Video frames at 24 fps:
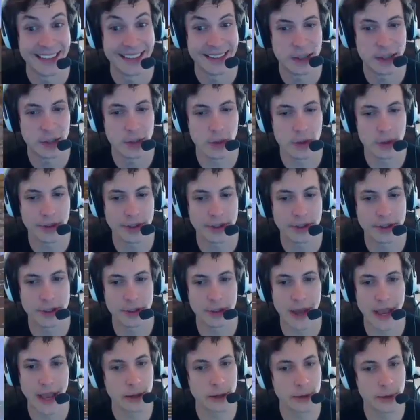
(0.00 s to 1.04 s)
No wonder they're so
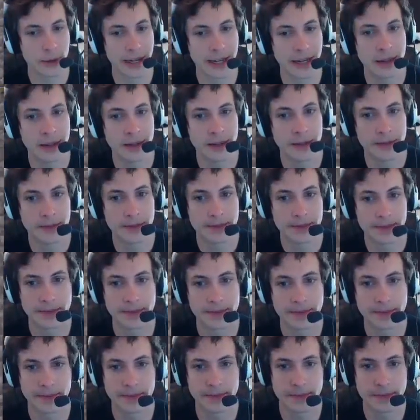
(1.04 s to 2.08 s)
angry.
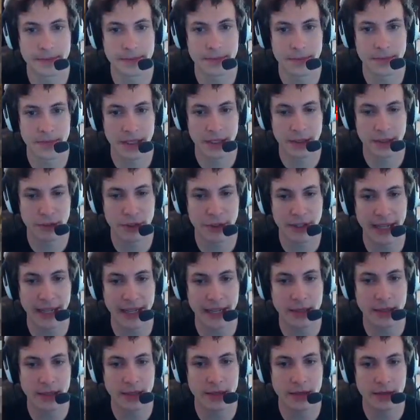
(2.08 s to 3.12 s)
Freaking...
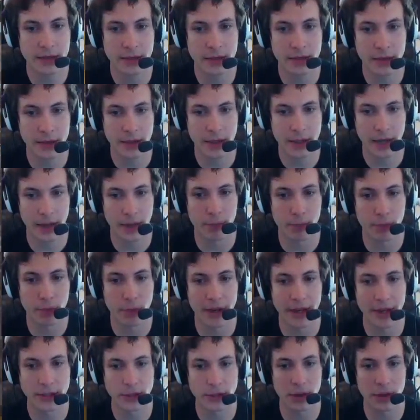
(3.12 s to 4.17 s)
God, I'm
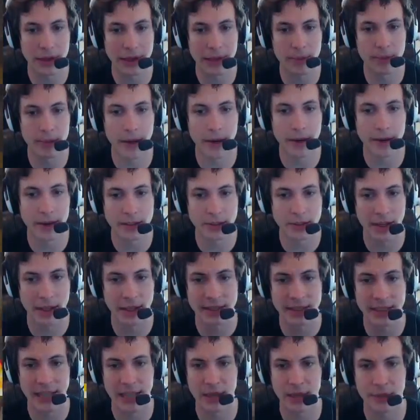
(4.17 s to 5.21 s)
probably totally embarrassed trying to
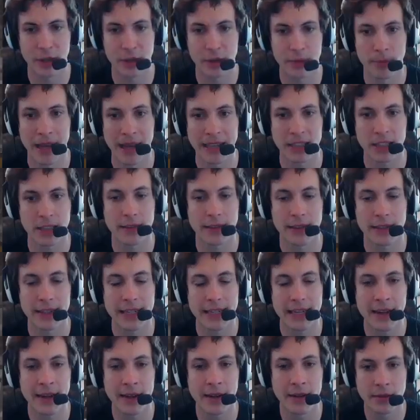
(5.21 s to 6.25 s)
stand up for their
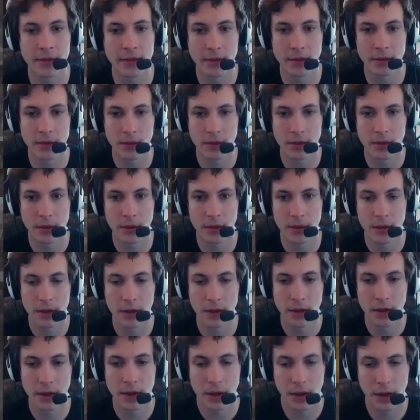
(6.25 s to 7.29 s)
masculinity.
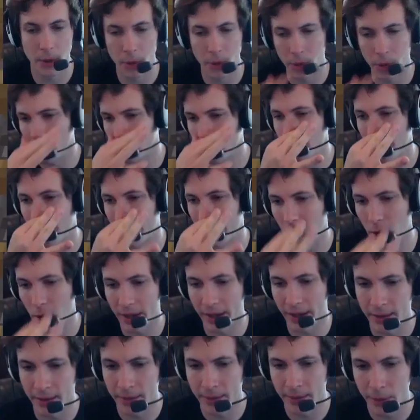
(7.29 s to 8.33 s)
All right, what's my goal
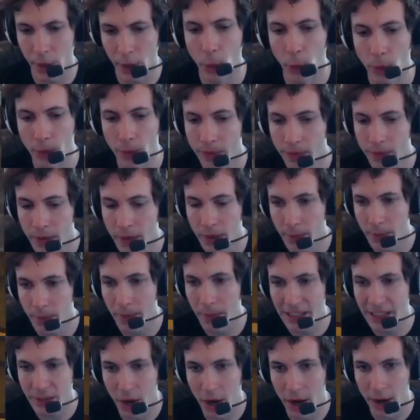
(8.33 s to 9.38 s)
here? Oh,
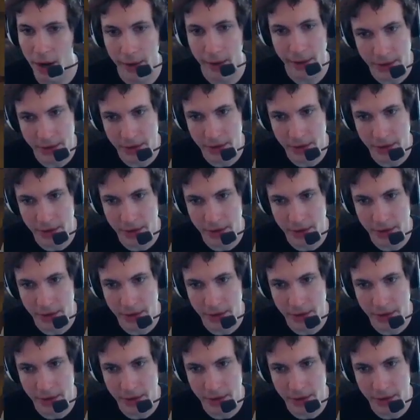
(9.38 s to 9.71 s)
make some more arrows.